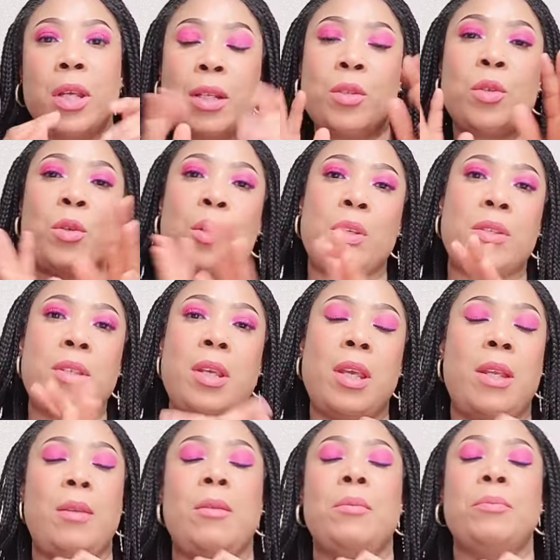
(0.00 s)
into your
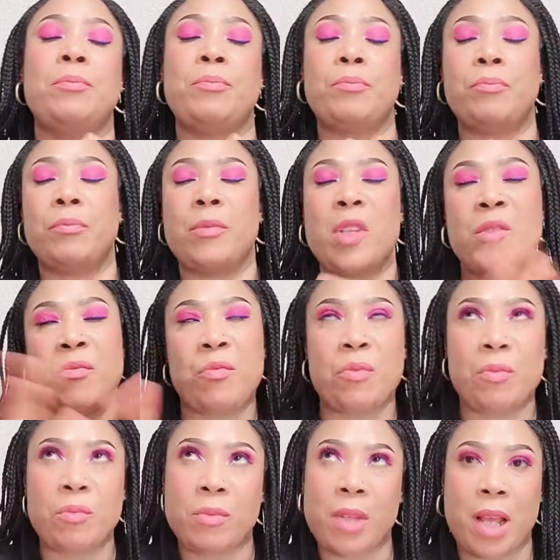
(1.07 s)
skin if
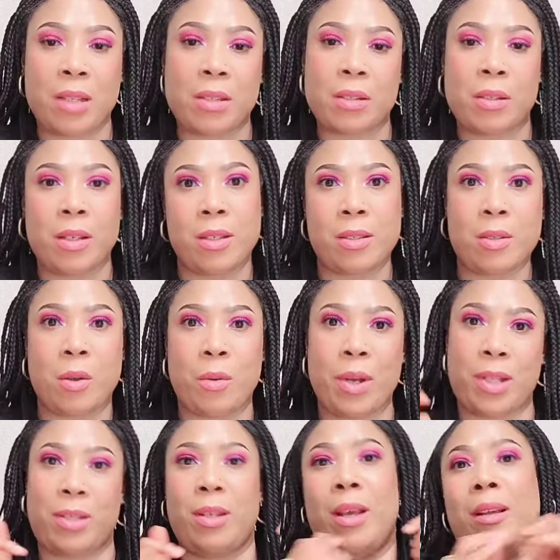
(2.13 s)
that is
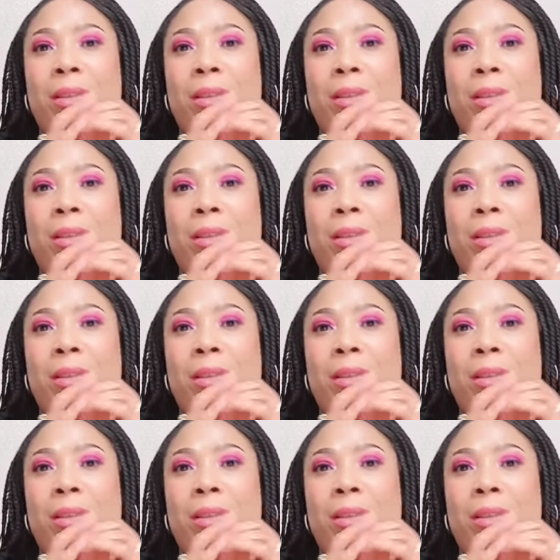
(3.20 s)
correct